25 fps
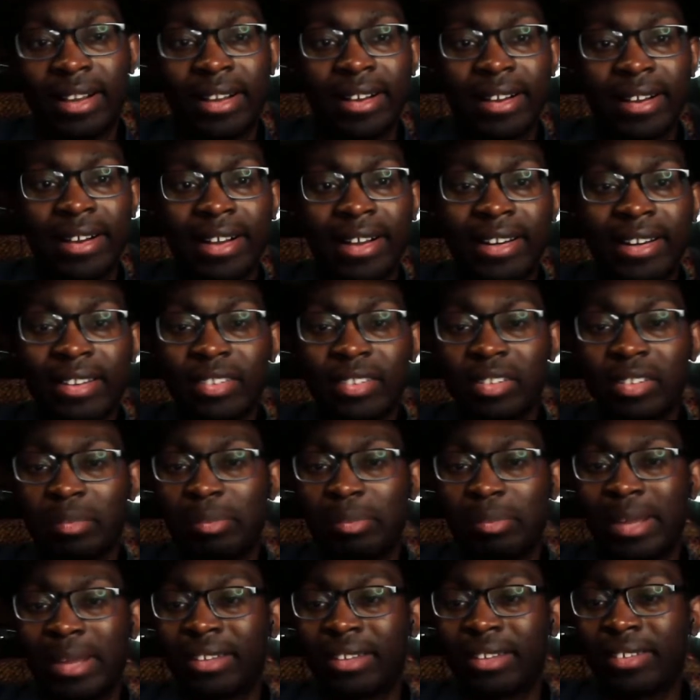
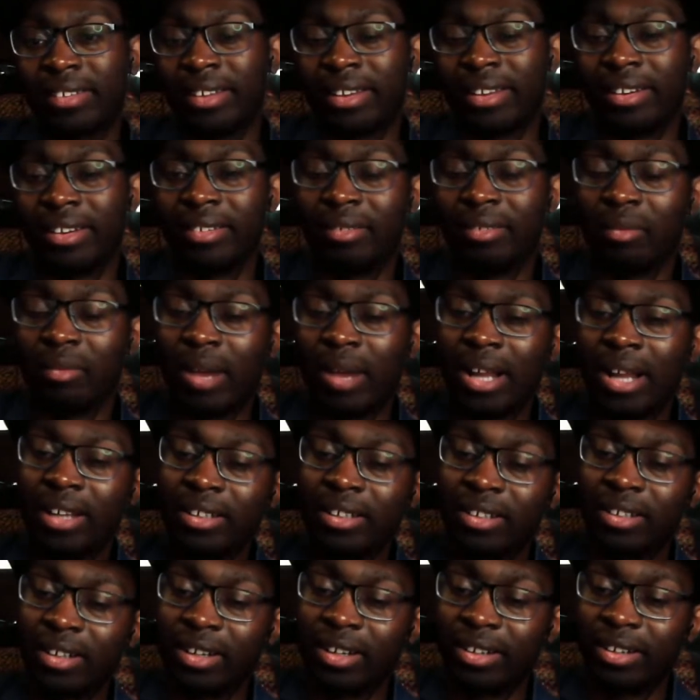Unexpected
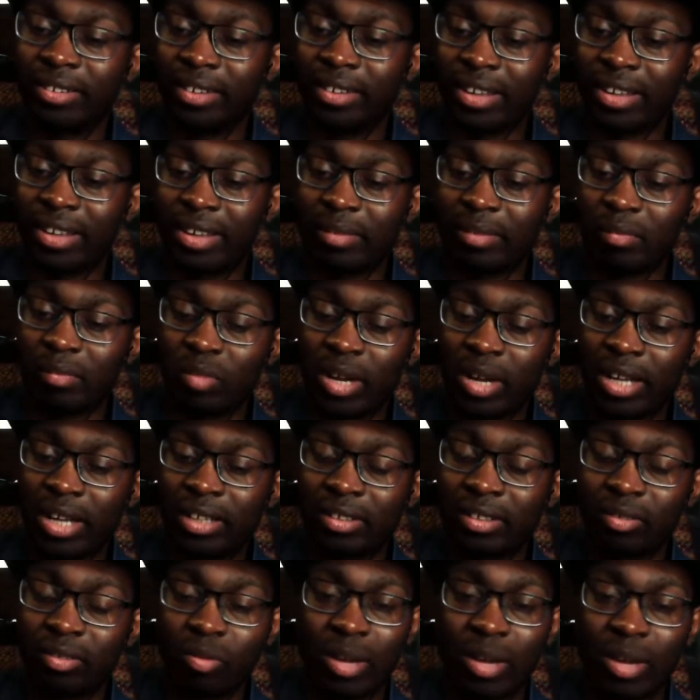wild card team.
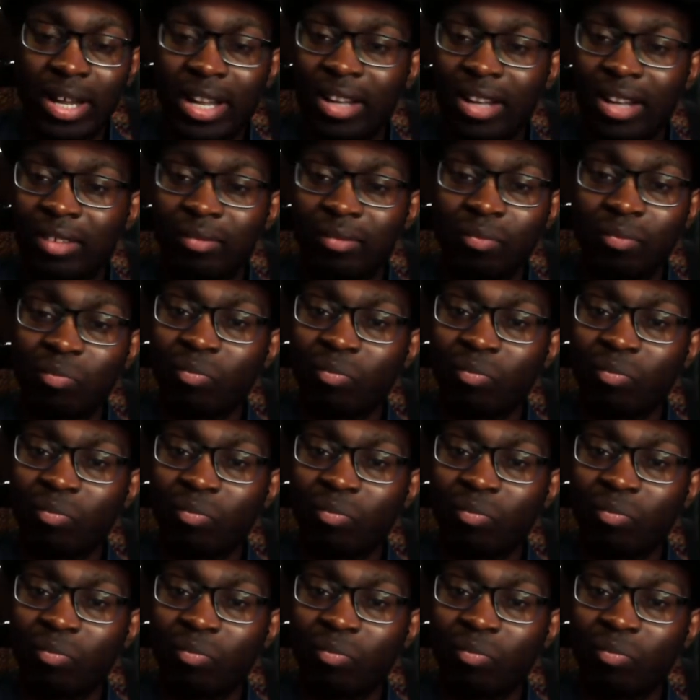Wow.